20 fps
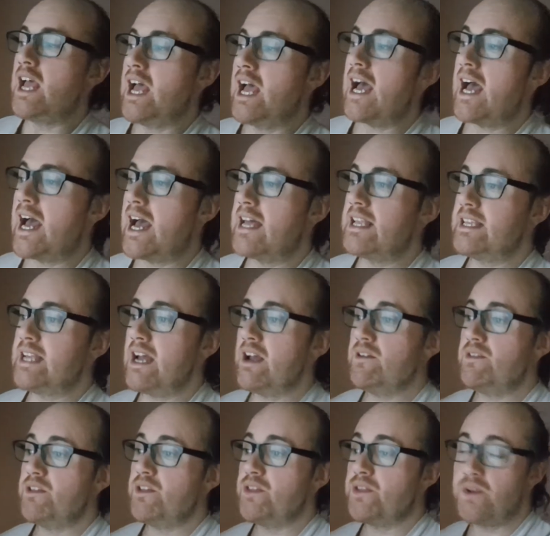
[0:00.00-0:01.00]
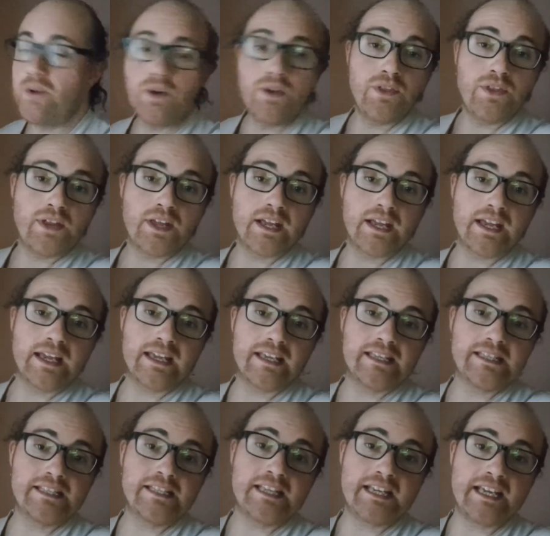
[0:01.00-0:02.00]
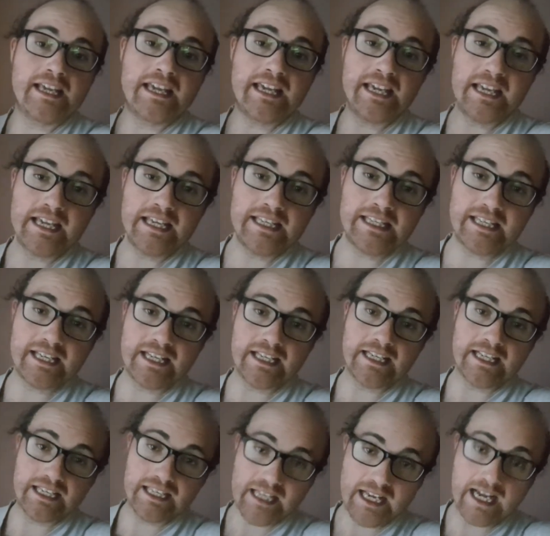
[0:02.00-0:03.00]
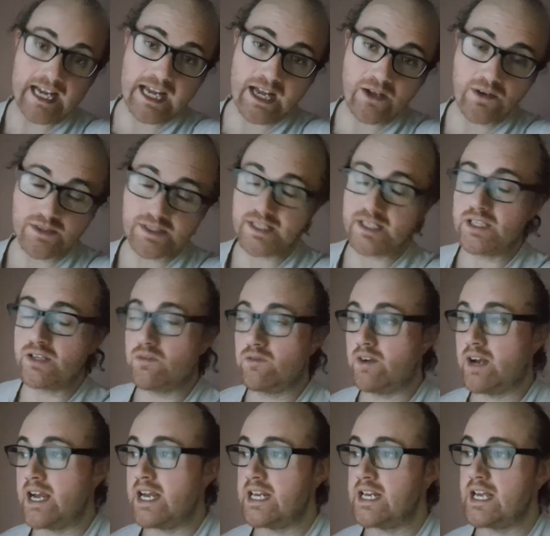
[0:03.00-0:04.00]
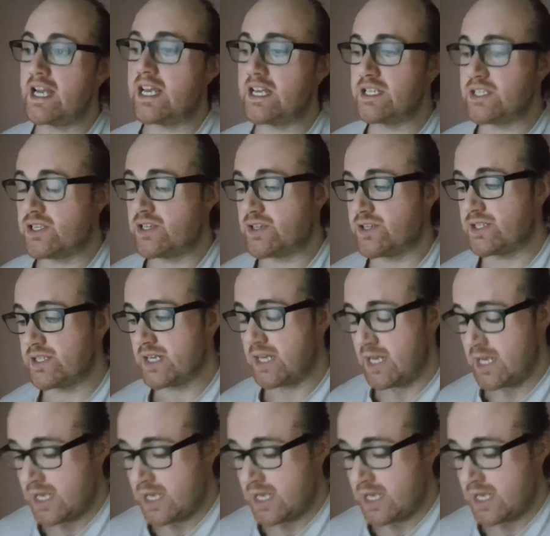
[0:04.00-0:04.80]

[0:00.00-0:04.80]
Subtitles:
And now the third thing is the heating in the house and the radiators.